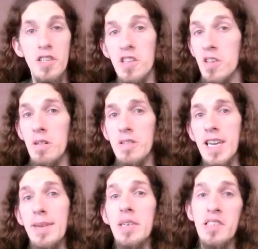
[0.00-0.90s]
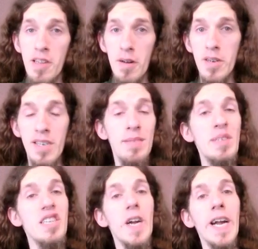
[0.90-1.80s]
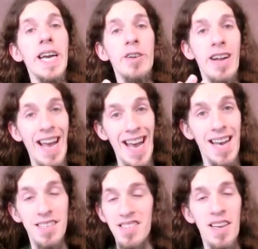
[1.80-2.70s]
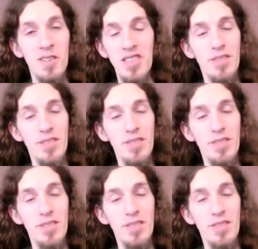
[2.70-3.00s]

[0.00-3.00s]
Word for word: So the whole time he's known her, he's been staring at her ass, not her